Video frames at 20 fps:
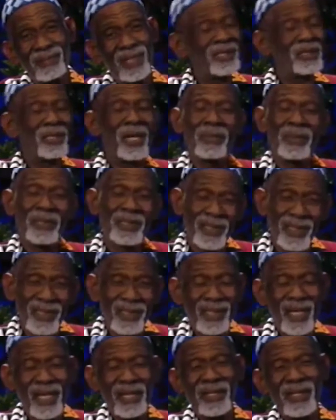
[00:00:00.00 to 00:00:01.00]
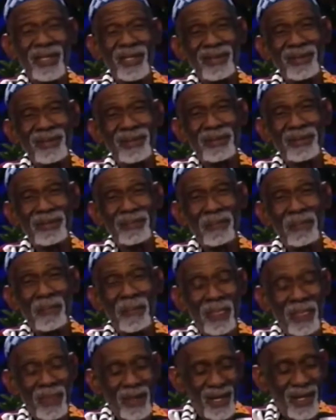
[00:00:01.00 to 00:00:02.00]
That's common sense, I think.
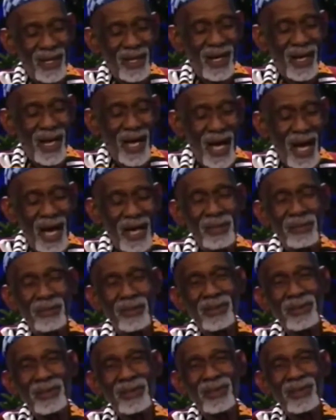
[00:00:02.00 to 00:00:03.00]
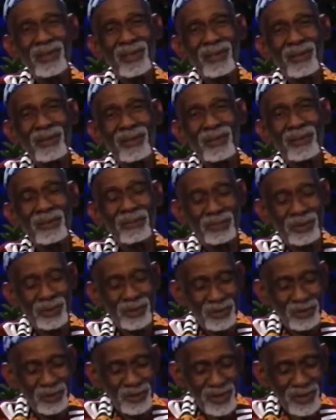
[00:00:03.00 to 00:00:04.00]
Animals
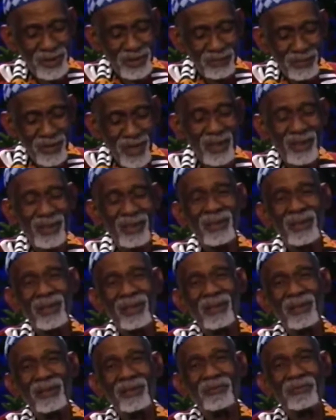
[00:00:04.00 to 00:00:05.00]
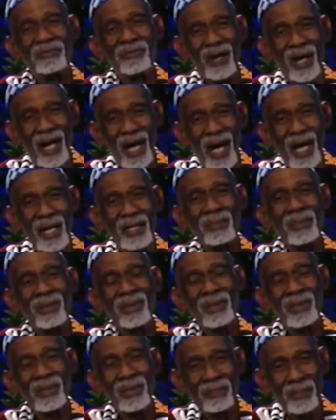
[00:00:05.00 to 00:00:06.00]
produces milk for
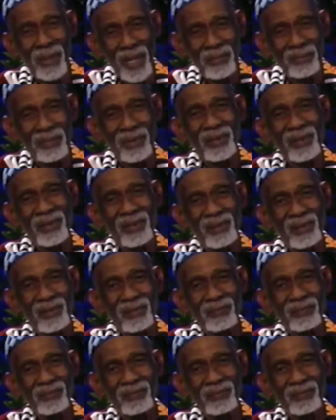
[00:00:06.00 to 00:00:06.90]
animal babies.